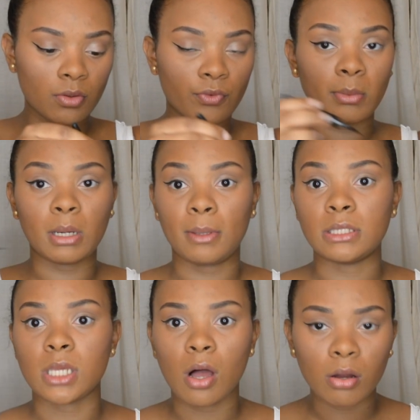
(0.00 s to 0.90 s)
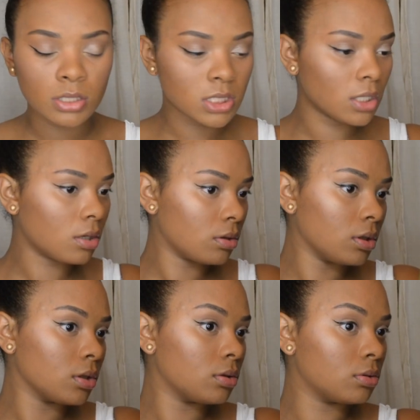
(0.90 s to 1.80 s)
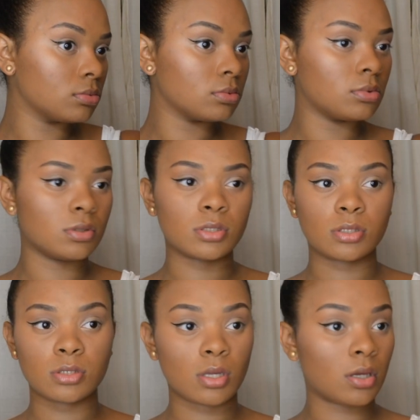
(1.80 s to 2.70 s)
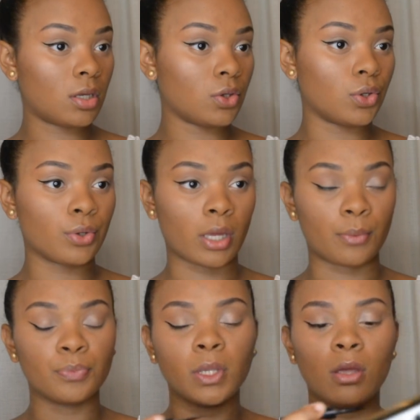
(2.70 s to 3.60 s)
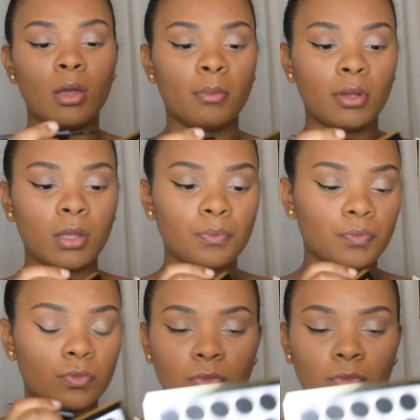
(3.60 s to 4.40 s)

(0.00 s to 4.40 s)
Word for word: For me to be talking to y'all, girl, this is like, okay. But,